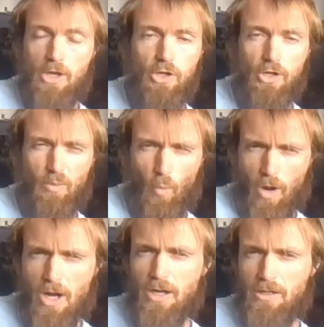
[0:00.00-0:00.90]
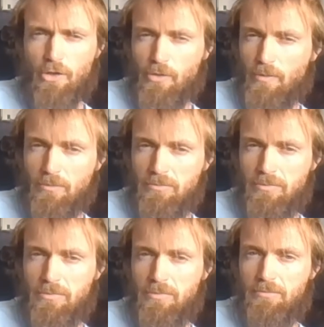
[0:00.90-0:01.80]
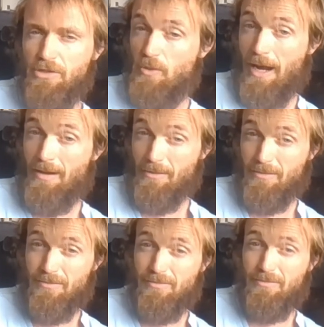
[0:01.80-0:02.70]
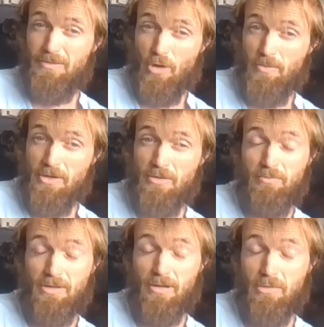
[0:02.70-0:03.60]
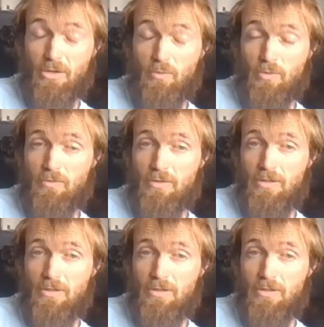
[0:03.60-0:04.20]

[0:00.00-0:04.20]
You can work on your own, but you can't, in my opinion, become a lone wolf.